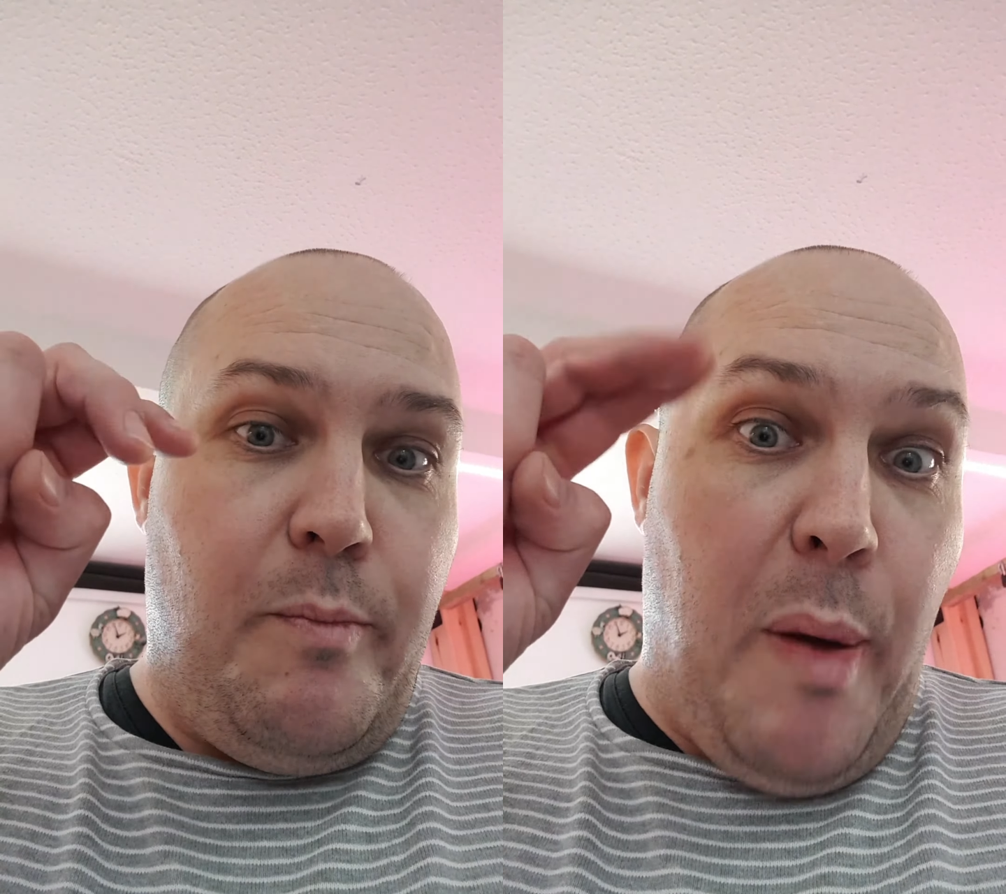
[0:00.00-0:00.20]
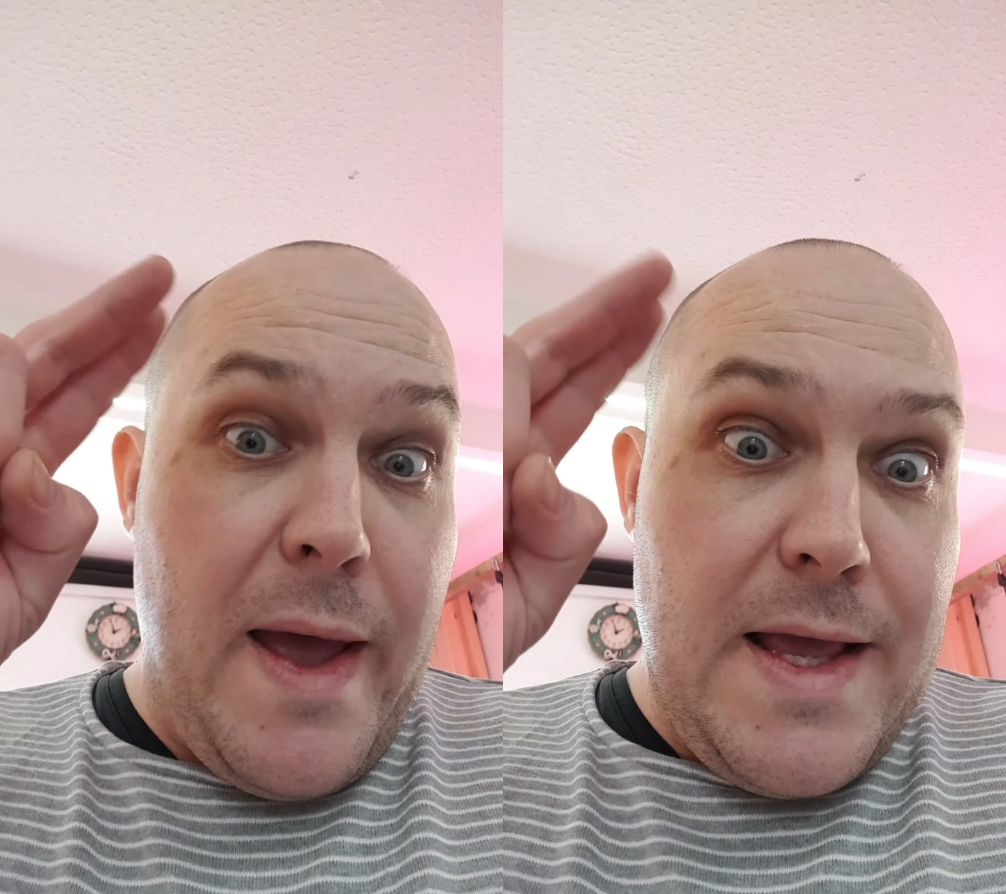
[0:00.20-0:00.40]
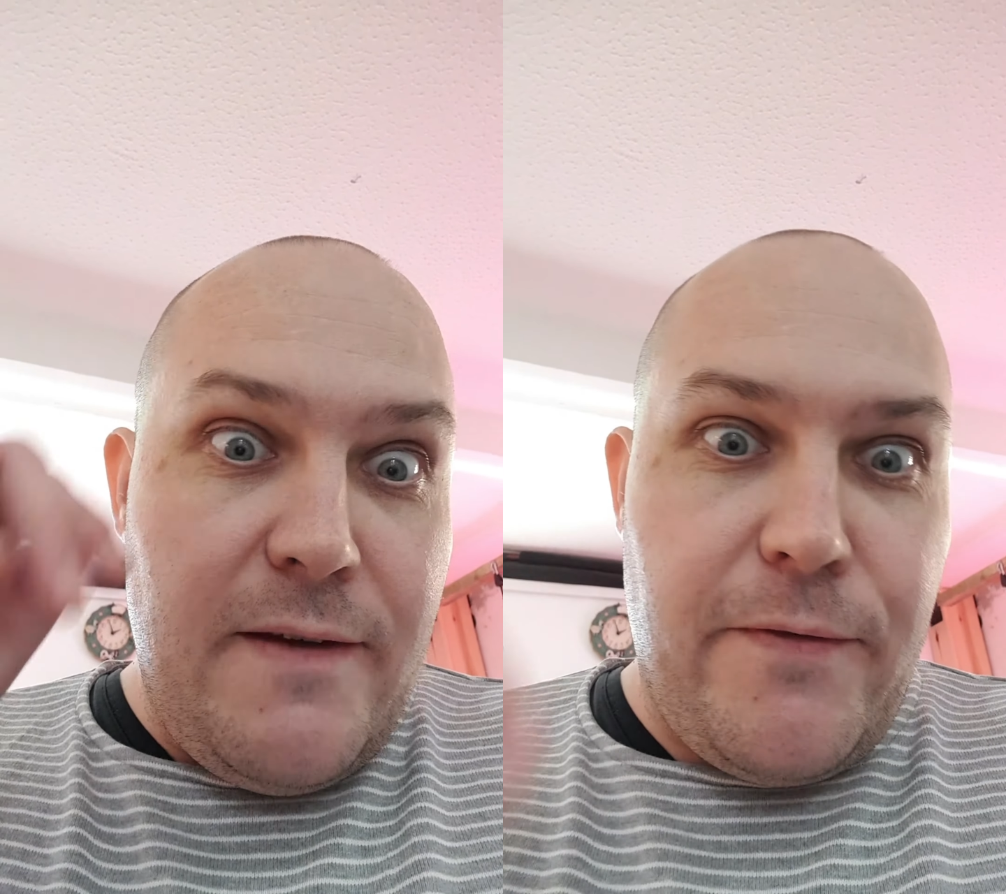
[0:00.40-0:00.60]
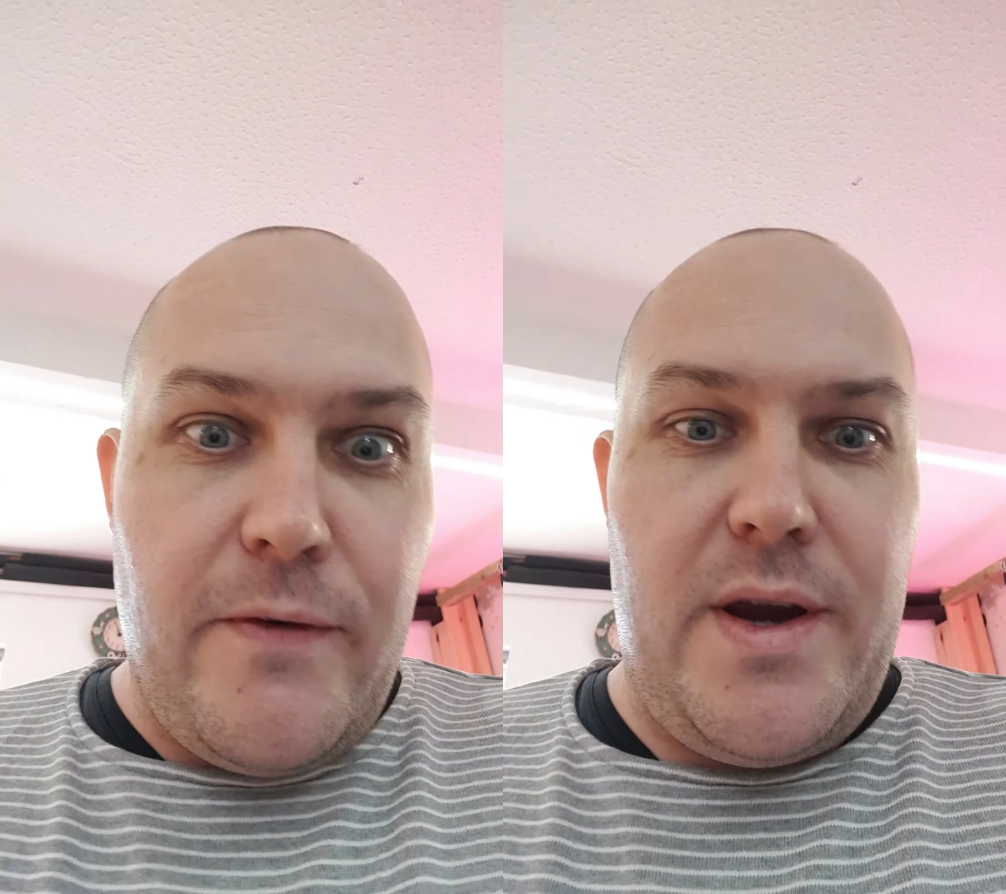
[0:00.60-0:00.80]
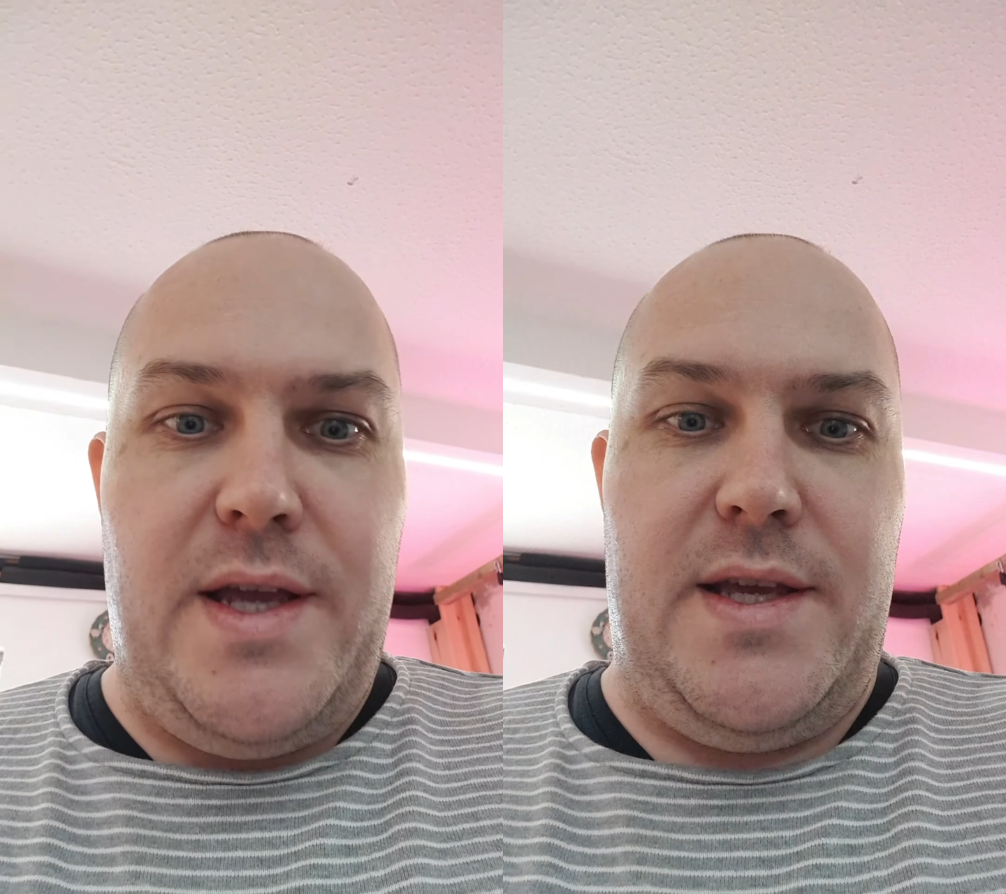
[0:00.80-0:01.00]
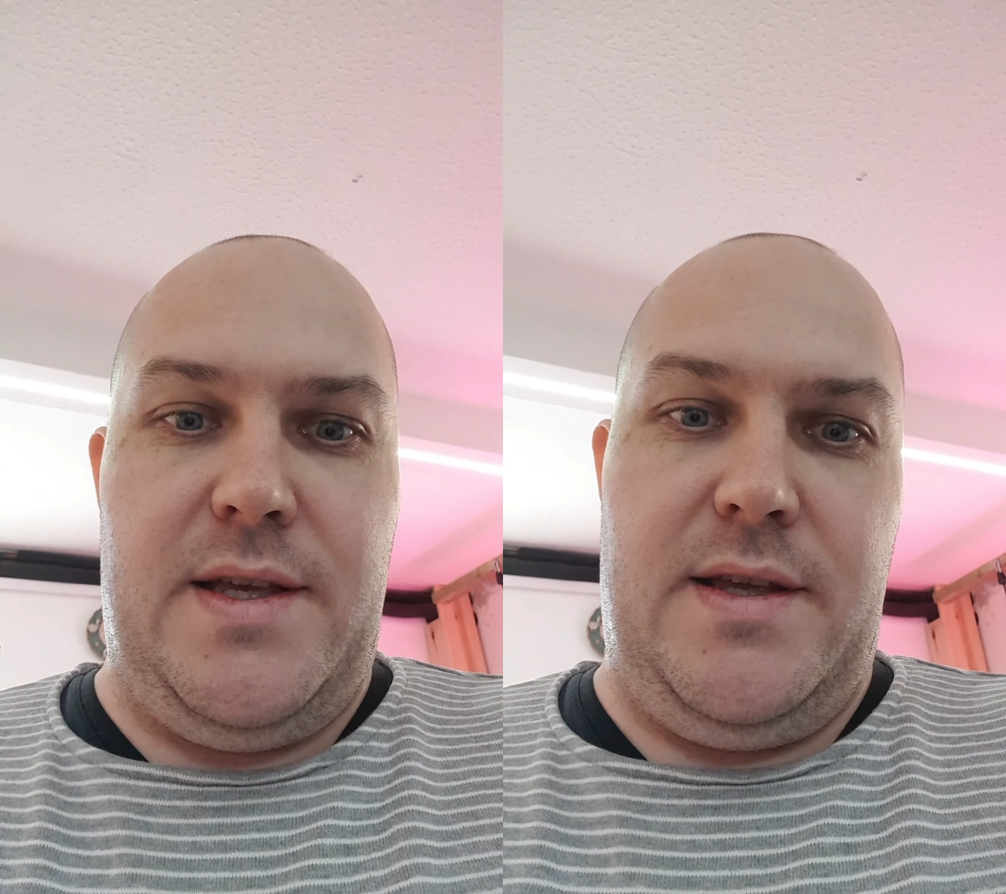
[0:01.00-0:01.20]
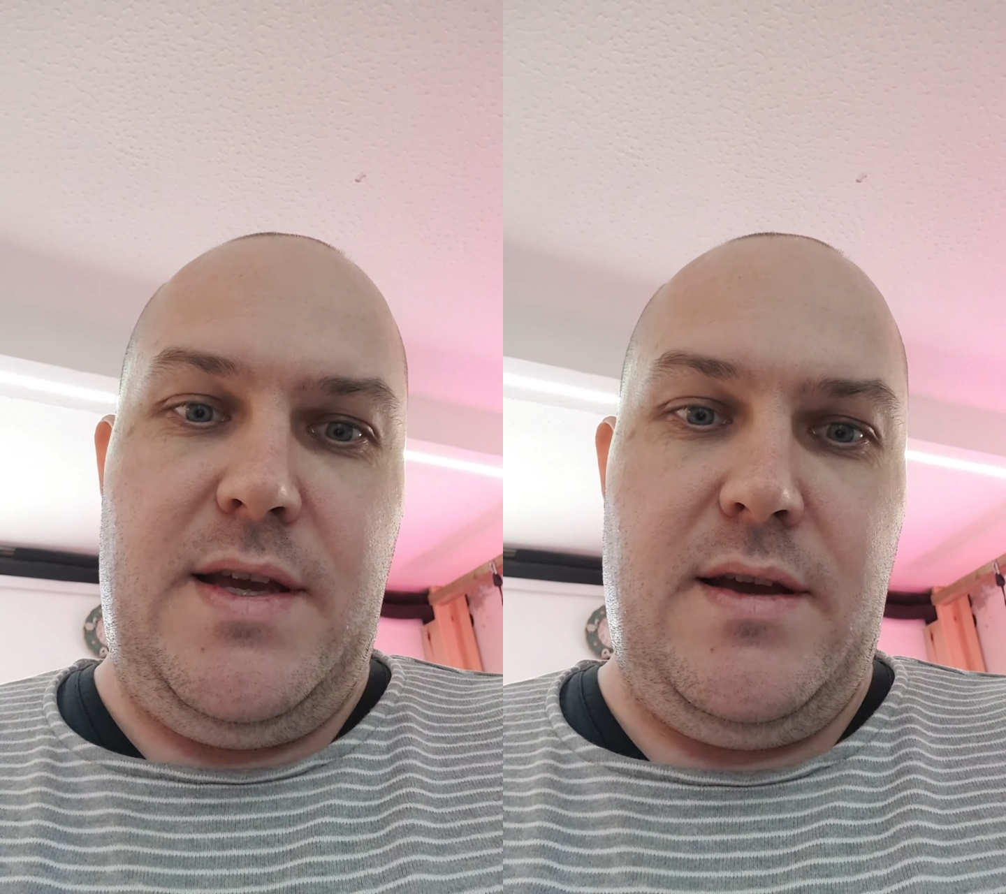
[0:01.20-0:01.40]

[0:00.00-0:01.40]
peat-free